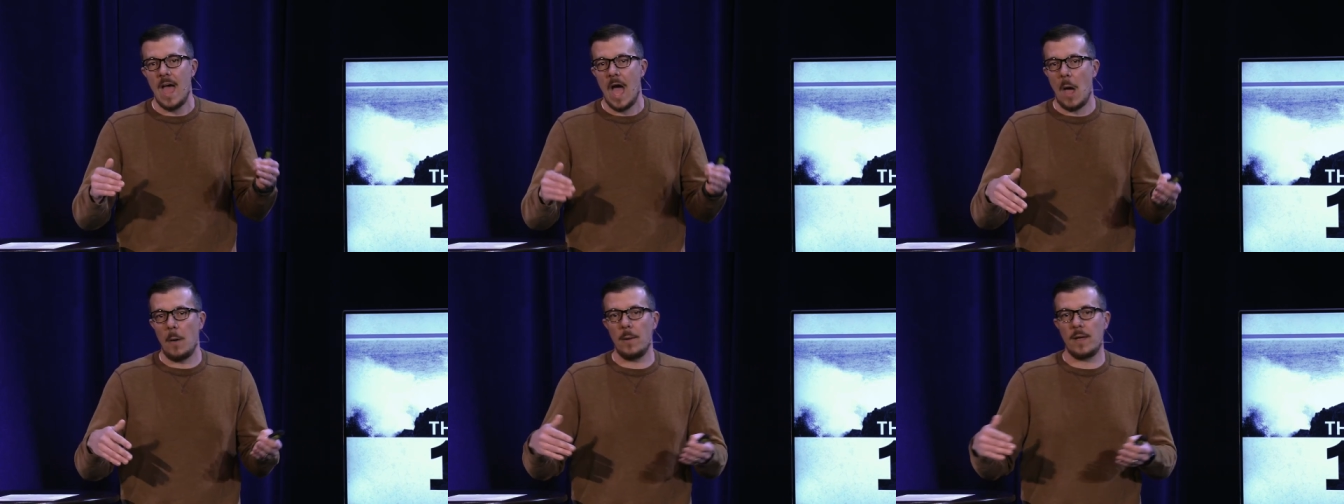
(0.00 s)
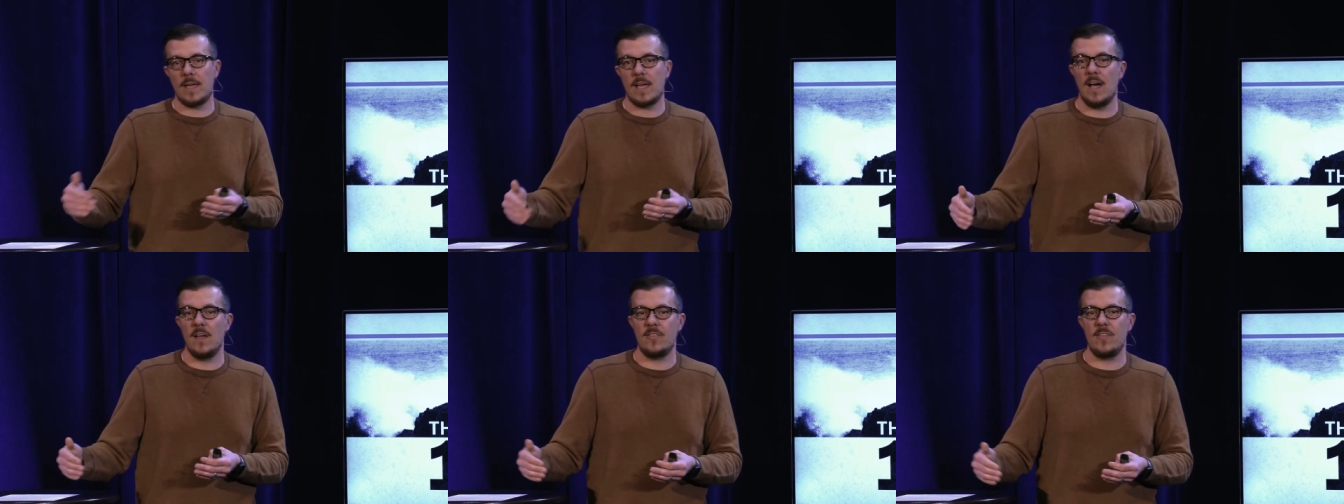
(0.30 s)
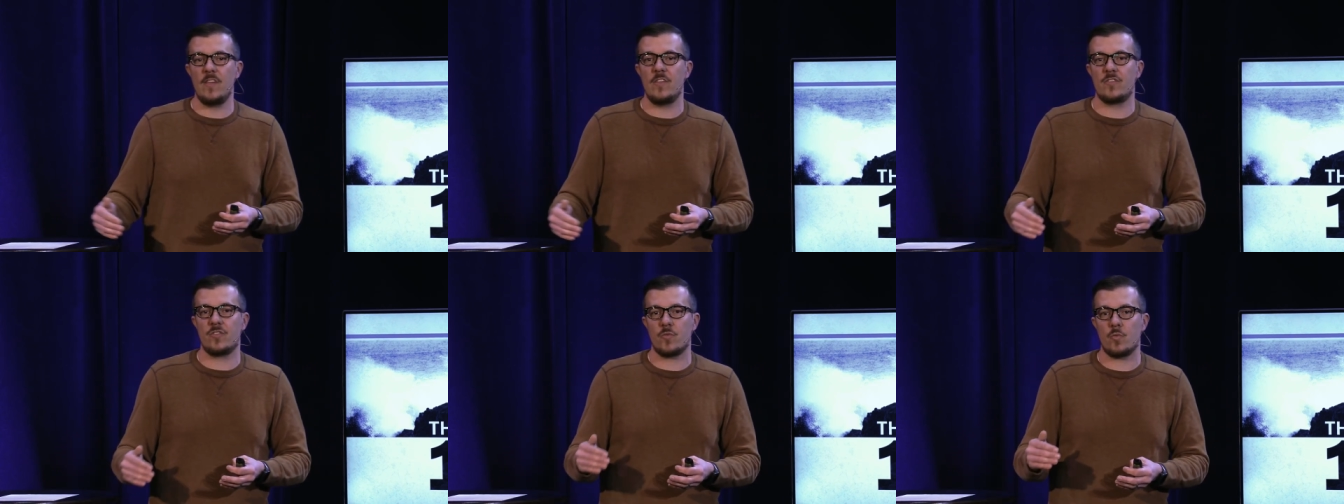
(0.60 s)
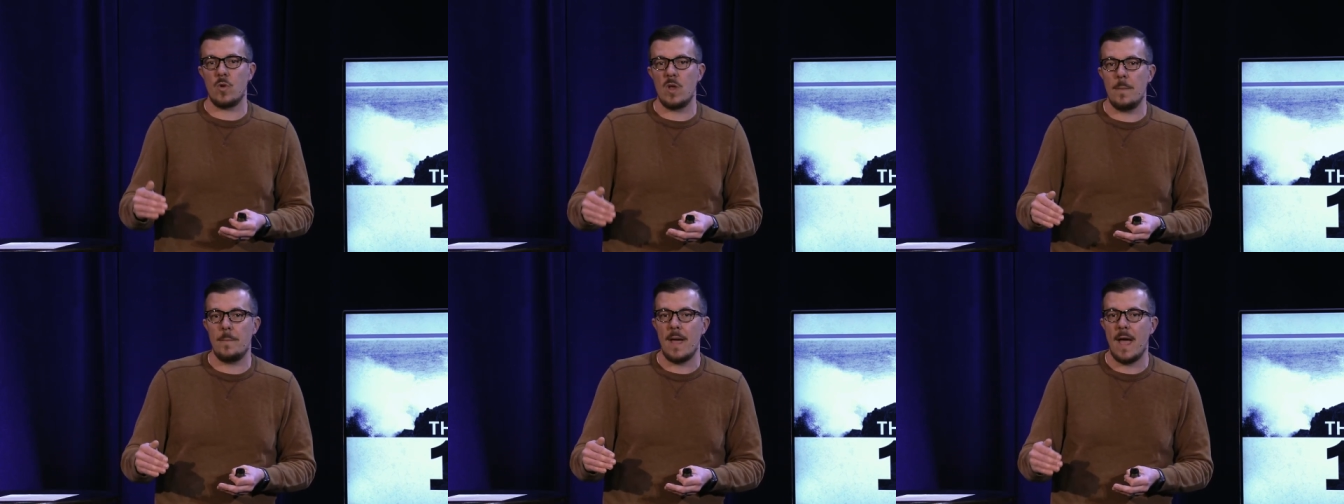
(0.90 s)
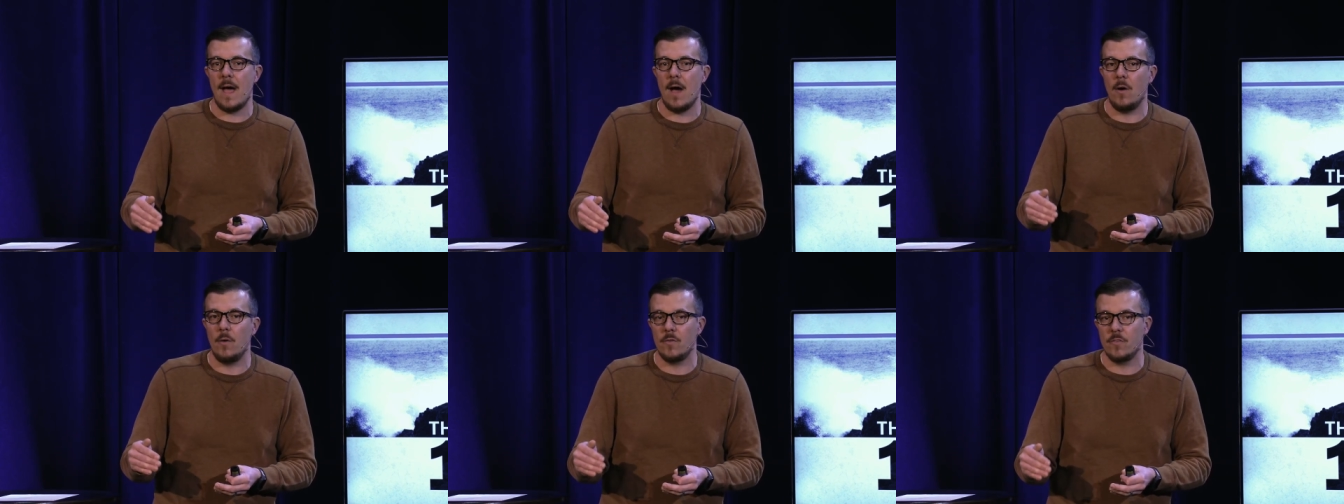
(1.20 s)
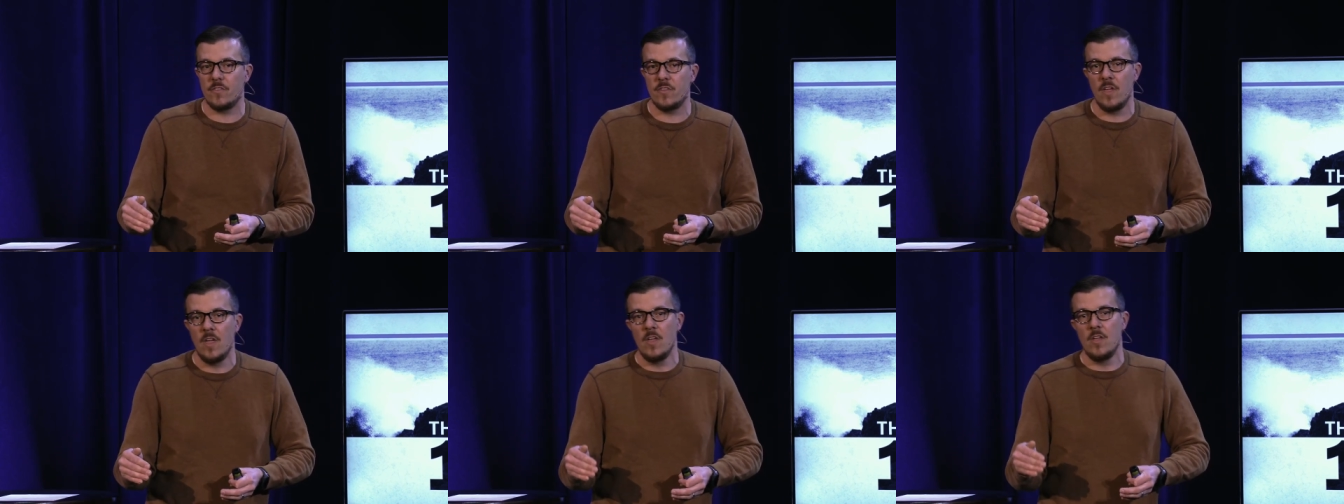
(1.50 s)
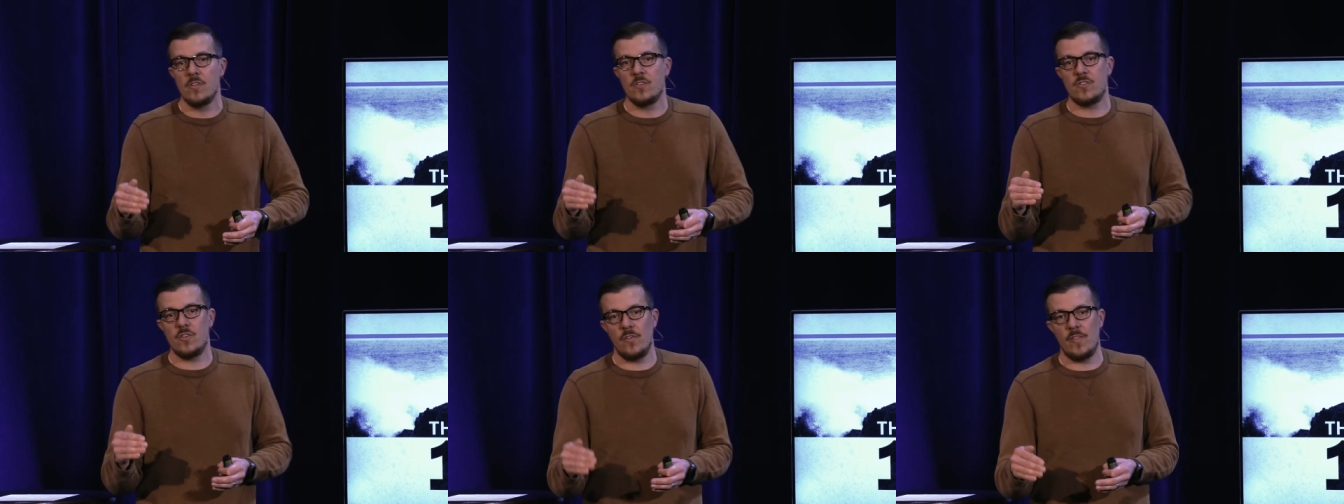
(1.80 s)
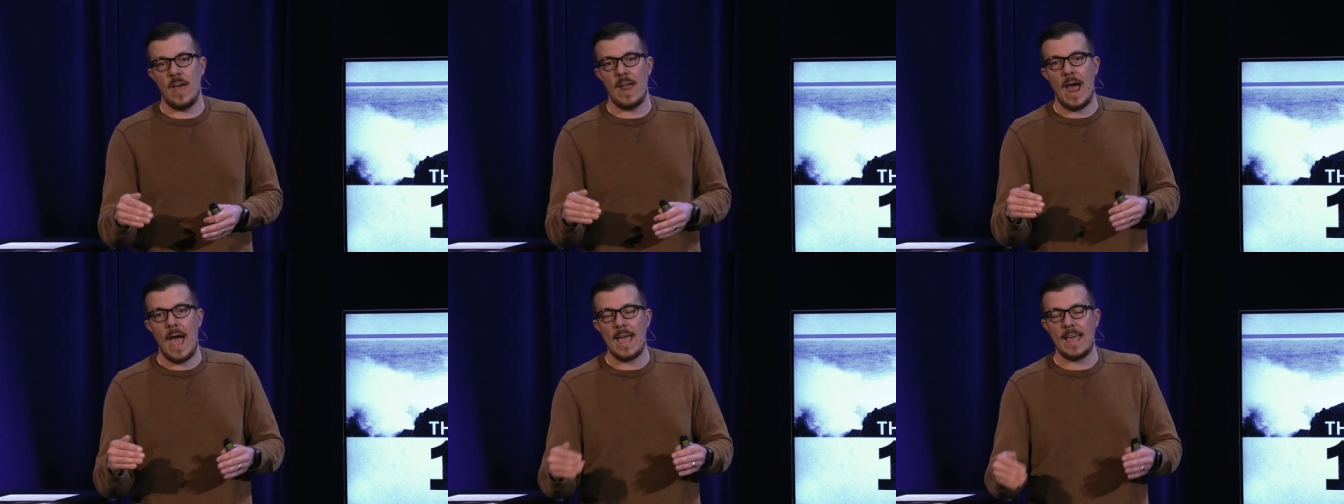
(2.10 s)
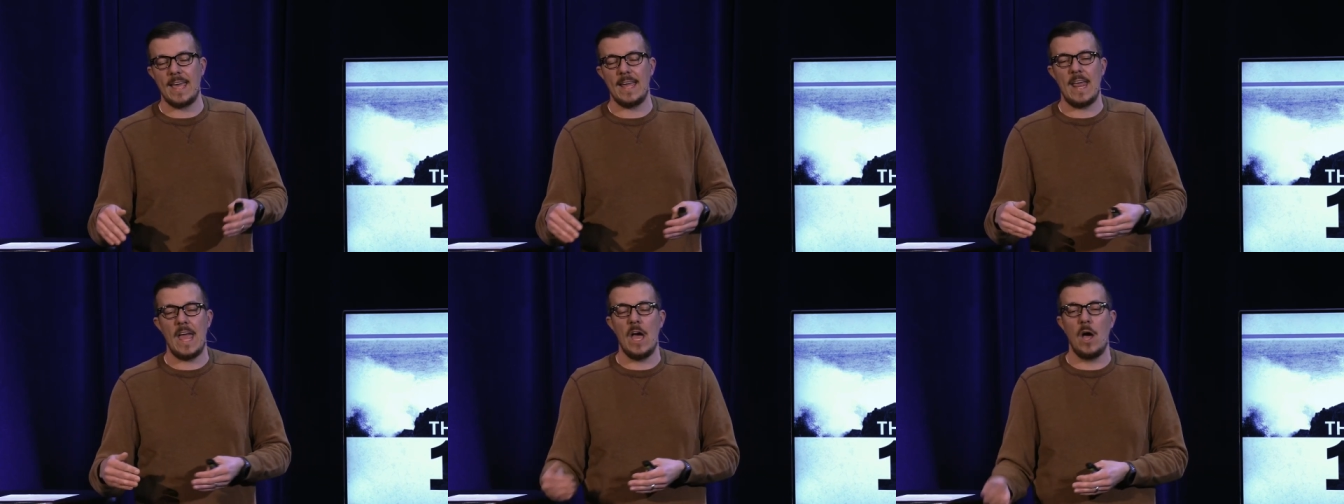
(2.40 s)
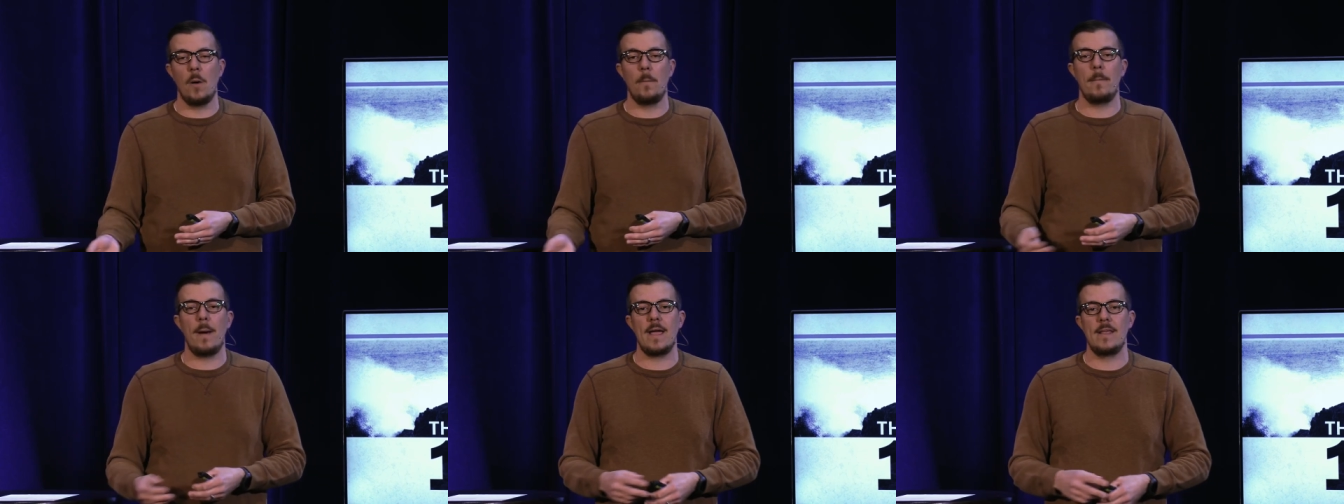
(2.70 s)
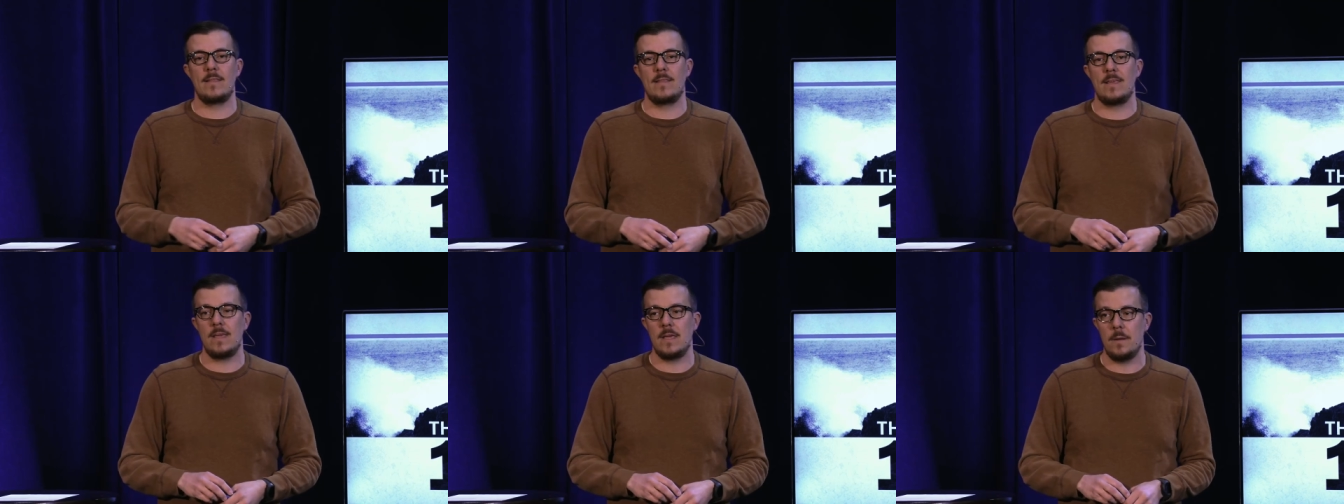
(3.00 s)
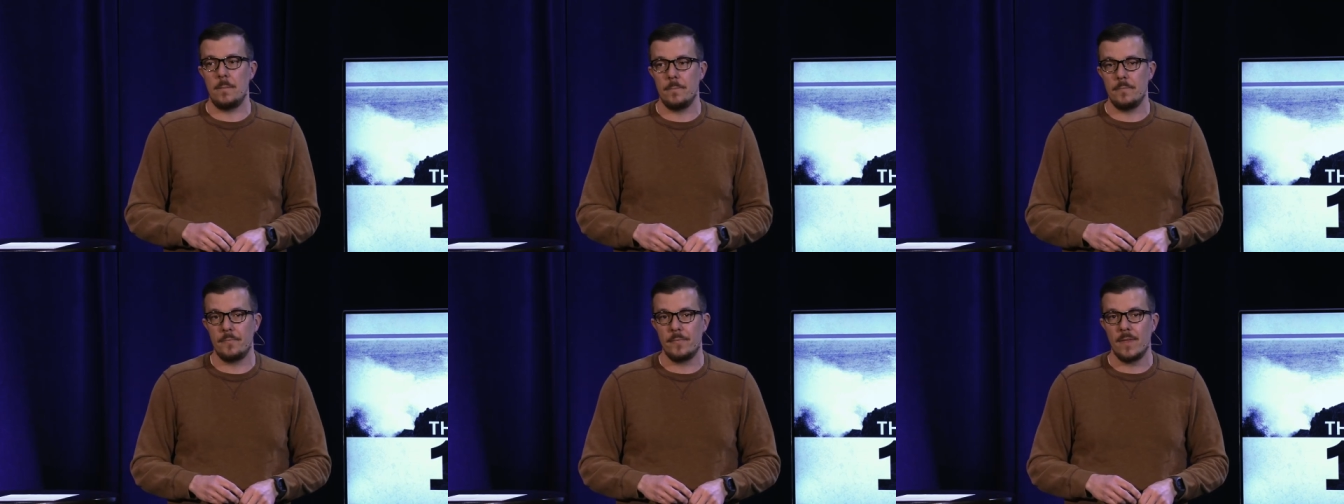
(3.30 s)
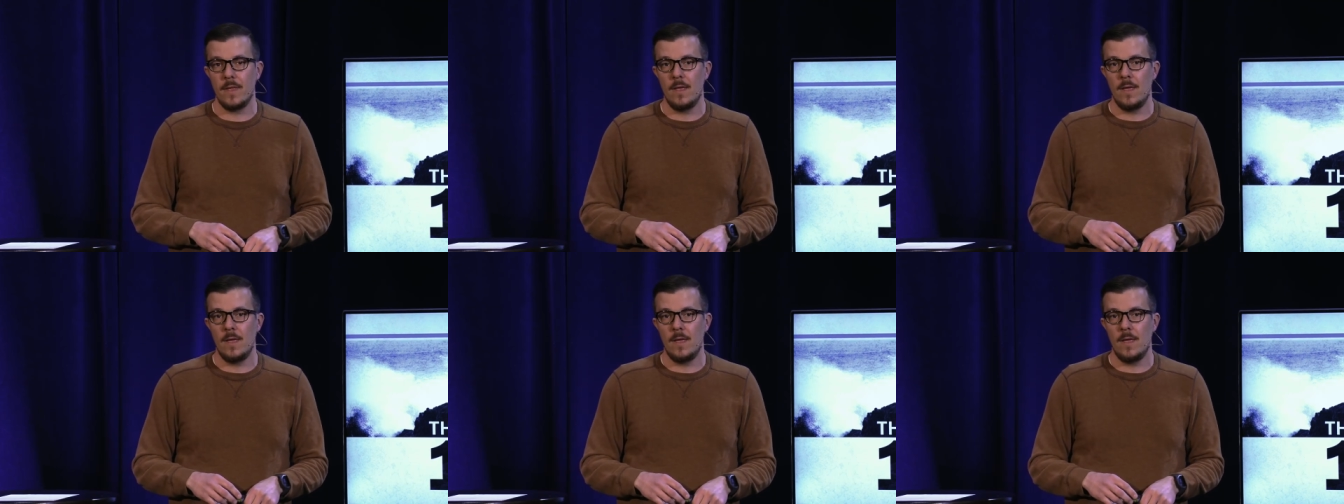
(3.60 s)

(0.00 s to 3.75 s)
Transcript: I would cut these three pounds so that I could help my team.